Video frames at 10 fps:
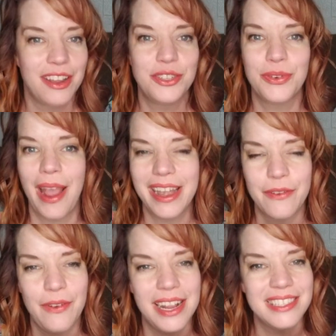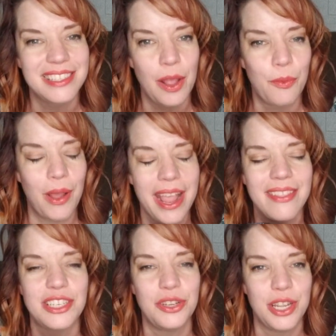Try to find some way
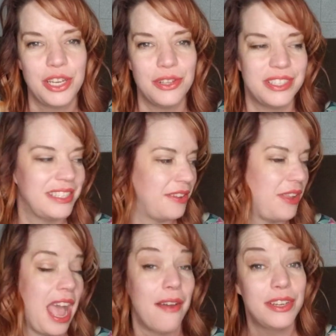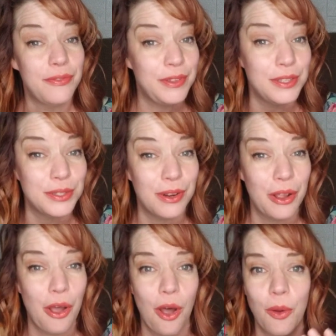that you can use this. If you have a diffuser at
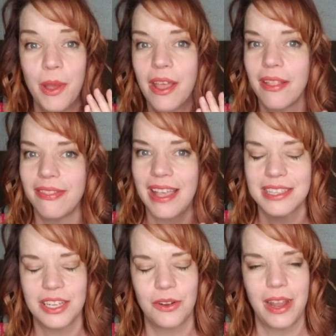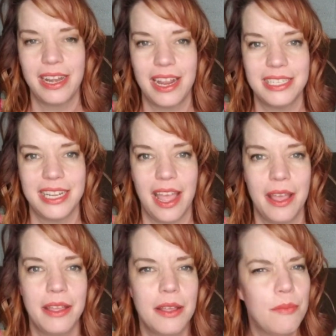home, that's a great idea.
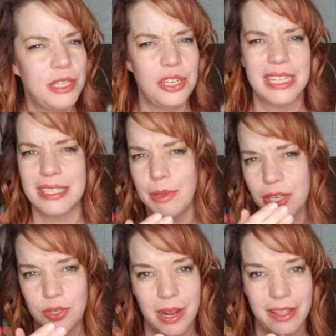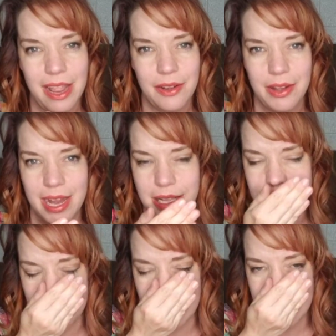But you can smell it directly out of your hands,
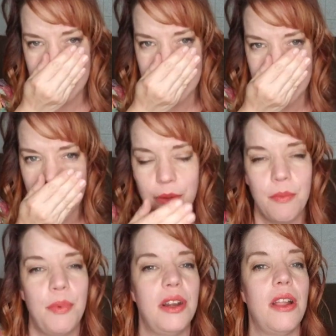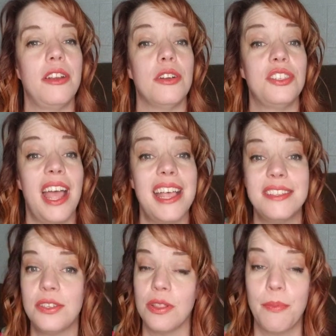put it on your
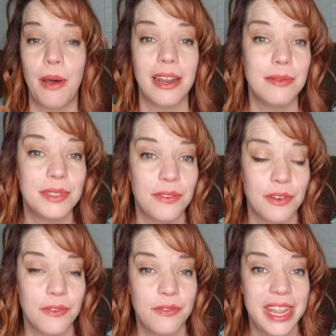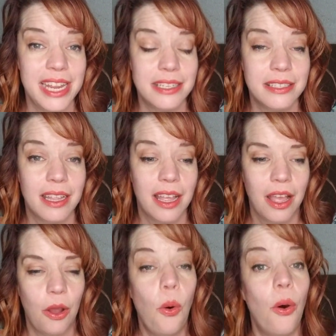chest or the bottoms of your feet,
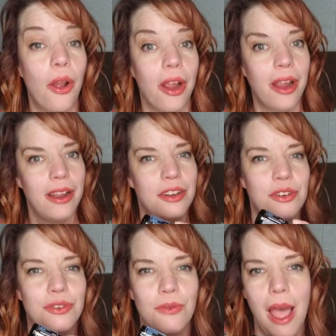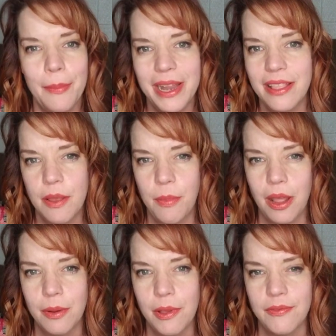or drop it in the
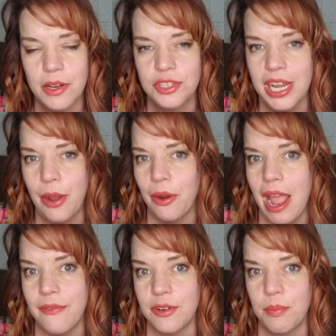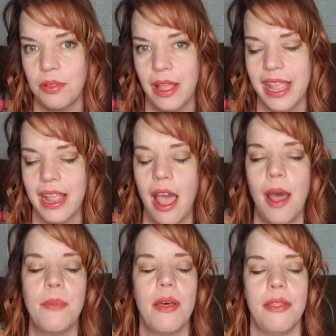bottom of your shower after plugging
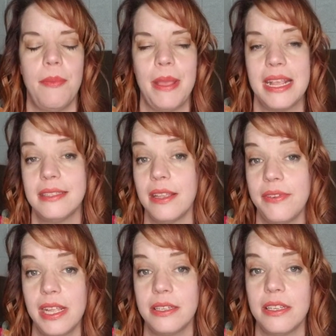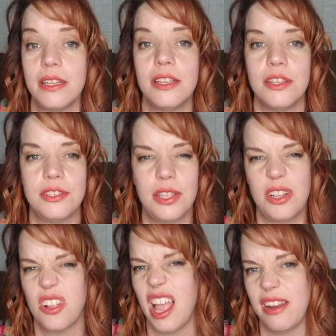up the base of it so that
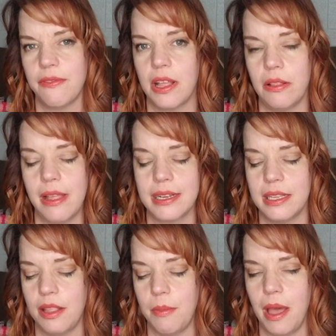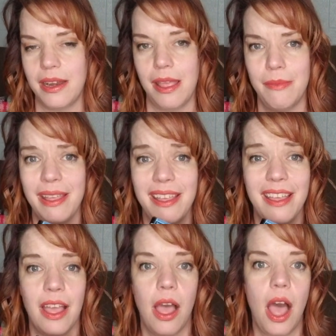it'll kind of collect in the bottom.
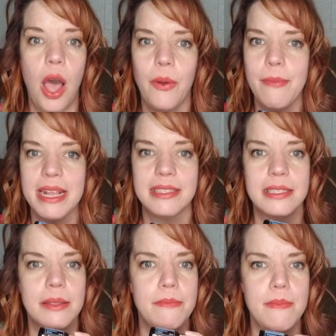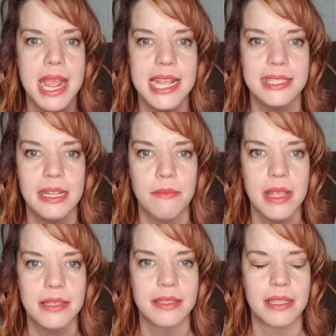Oh, it makes this amazing
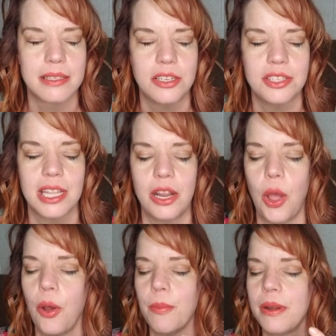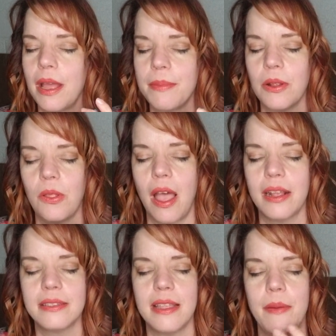mist that's just going to open up your
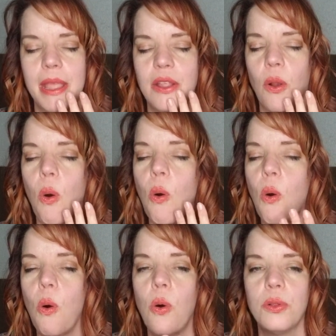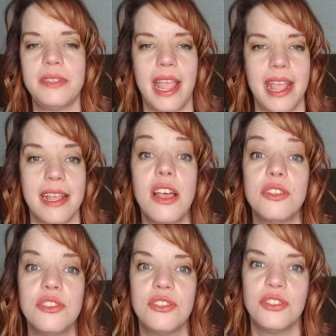lungs and make your whole day
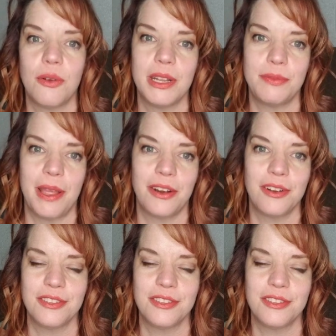so much better.